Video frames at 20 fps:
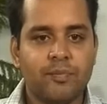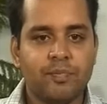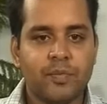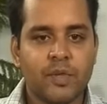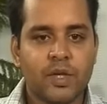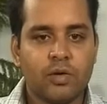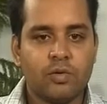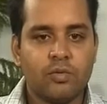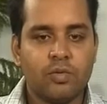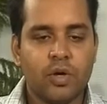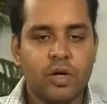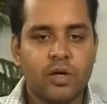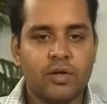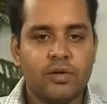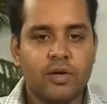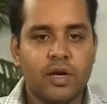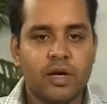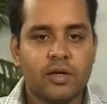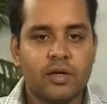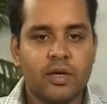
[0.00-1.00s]
to
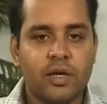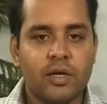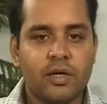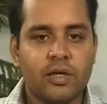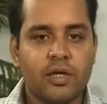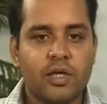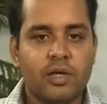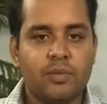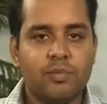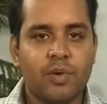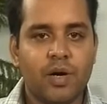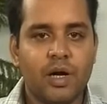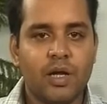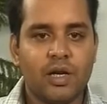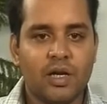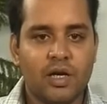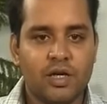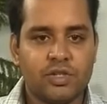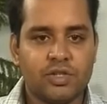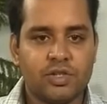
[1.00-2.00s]
attract and keep a
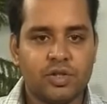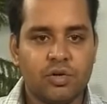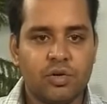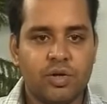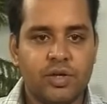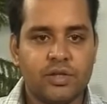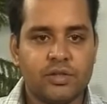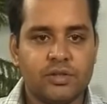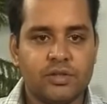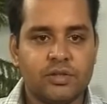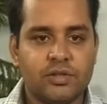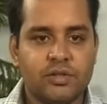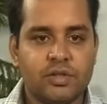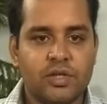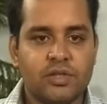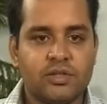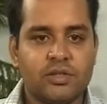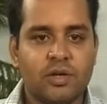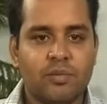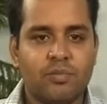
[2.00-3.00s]
larger audience.
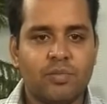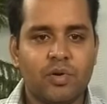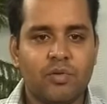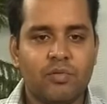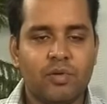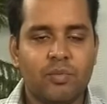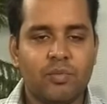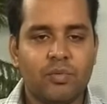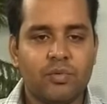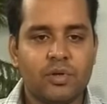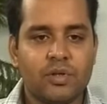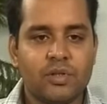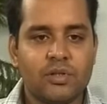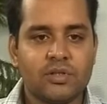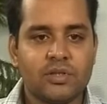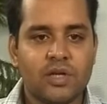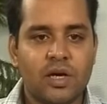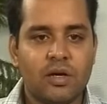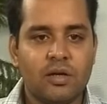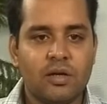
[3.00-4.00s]
Example of web portals
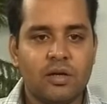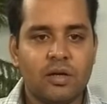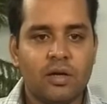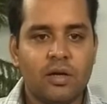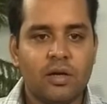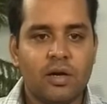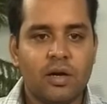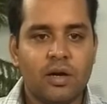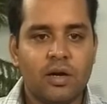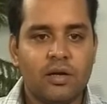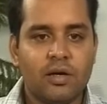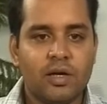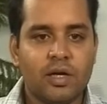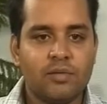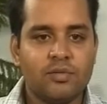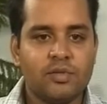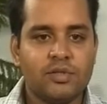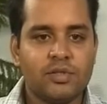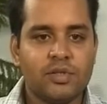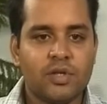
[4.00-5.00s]
are Alta
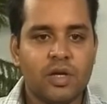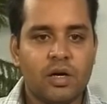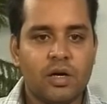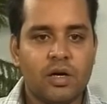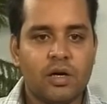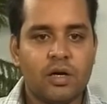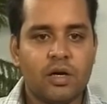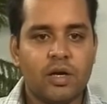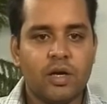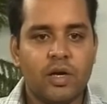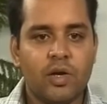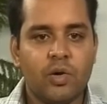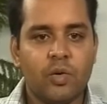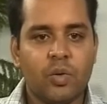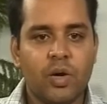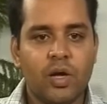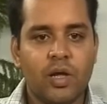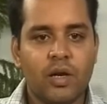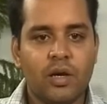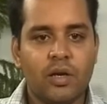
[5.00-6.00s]
Vista,
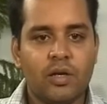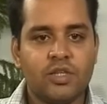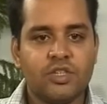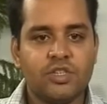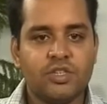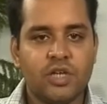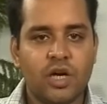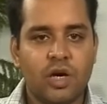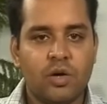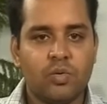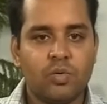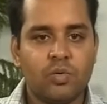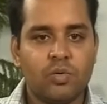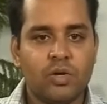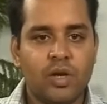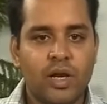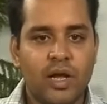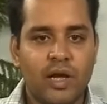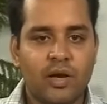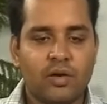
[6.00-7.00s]
AOL, Yahoo,
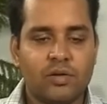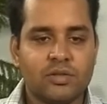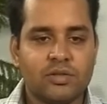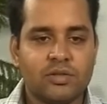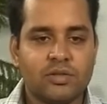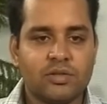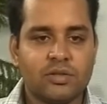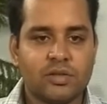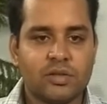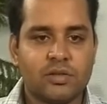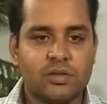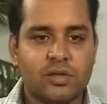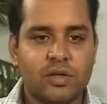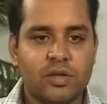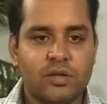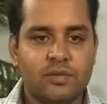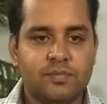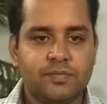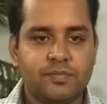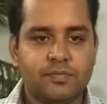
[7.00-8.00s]
Lycos,
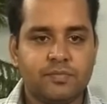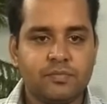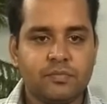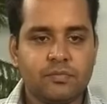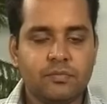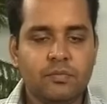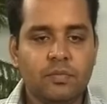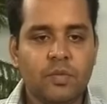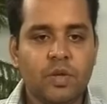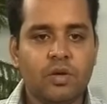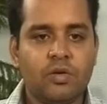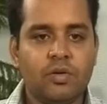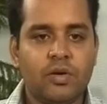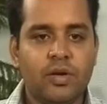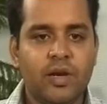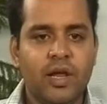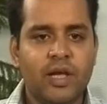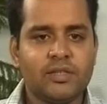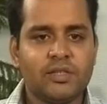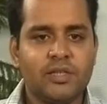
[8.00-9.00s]
etc. And
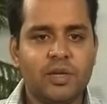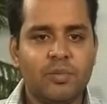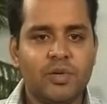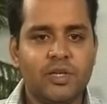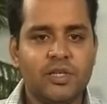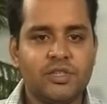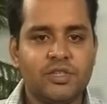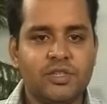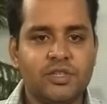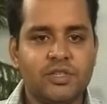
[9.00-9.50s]
next application is